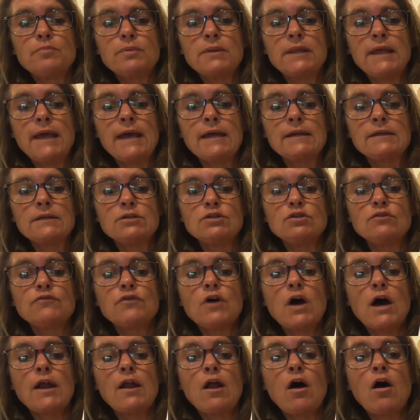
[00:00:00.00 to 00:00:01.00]
planned and you've
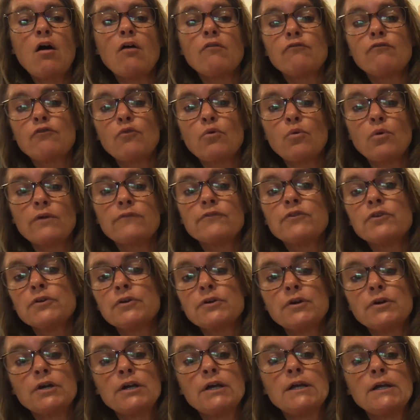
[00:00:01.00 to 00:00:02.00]
got all 4 of your
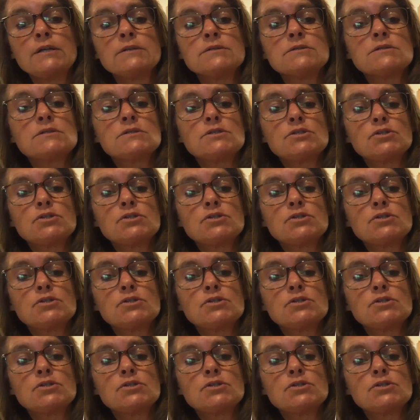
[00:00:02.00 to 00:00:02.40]
greens,